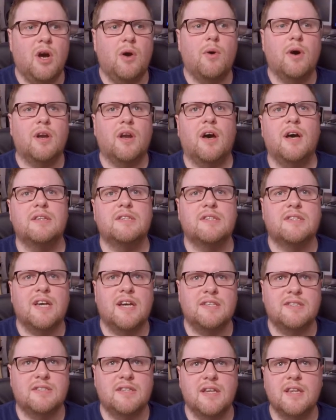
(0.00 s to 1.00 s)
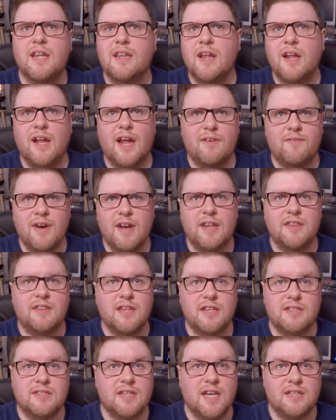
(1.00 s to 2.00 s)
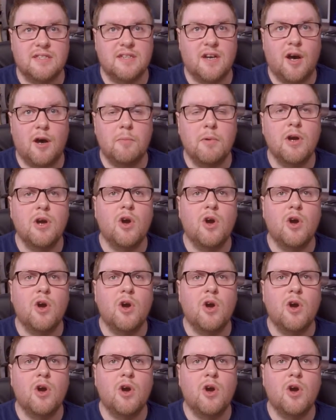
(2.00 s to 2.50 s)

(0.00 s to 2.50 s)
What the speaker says: oh, I'd like to test it, that they'll have anything set up.